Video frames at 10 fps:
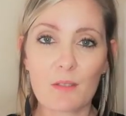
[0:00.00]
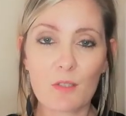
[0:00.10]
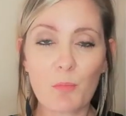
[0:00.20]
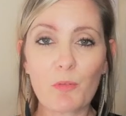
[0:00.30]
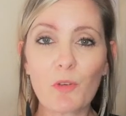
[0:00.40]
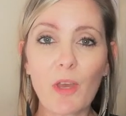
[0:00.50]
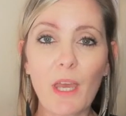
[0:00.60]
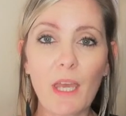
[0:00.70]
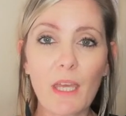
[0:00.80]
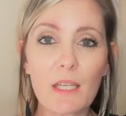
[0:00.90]
top of your
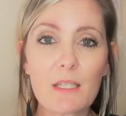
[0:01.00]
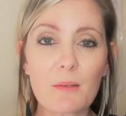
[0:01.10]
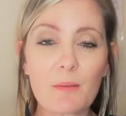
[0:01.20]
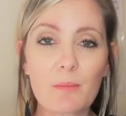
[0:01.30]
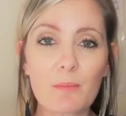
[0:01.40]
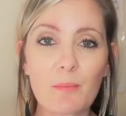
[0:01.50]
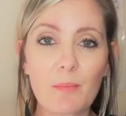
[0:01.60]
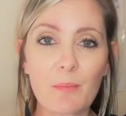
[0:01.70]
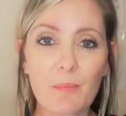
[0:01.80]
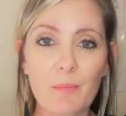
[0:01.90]
head,
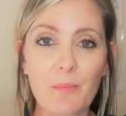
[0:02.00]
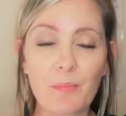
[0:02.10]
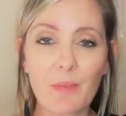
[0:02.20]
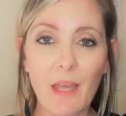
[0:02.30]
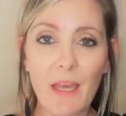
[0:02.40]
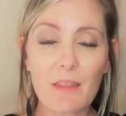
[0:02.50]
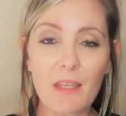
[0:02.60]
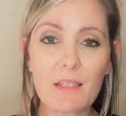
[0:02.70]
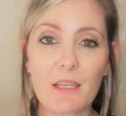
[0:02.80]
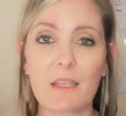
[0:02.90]
and
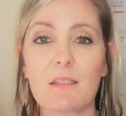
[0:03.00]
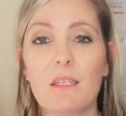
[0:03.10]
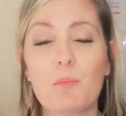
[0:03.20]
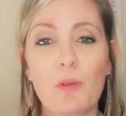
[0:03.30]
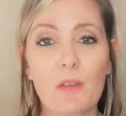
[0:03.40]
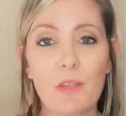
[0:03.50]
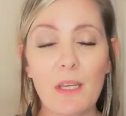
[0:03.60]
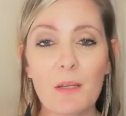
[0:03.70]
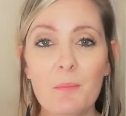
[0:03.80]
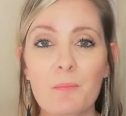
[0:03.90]
then take a deep breath
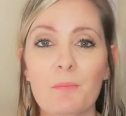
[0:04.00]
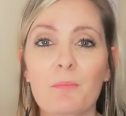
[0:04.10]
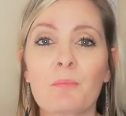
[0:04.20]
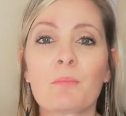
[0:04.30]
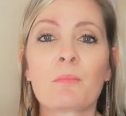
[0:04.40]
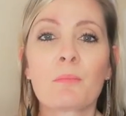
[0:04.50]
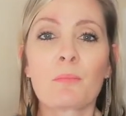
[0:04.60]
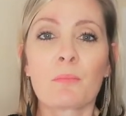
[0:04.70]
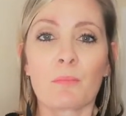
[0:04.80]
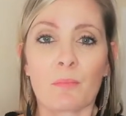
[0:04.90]
in
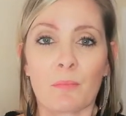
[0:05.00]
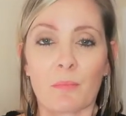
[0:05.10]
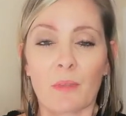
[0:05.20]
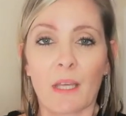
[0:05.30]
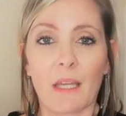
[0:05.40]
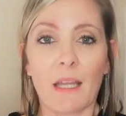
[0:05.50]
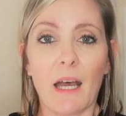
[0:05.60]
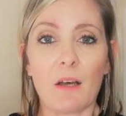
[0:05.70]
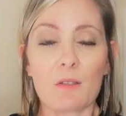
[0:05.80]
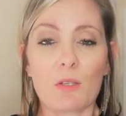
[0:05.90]
and
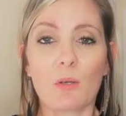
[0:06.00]
out.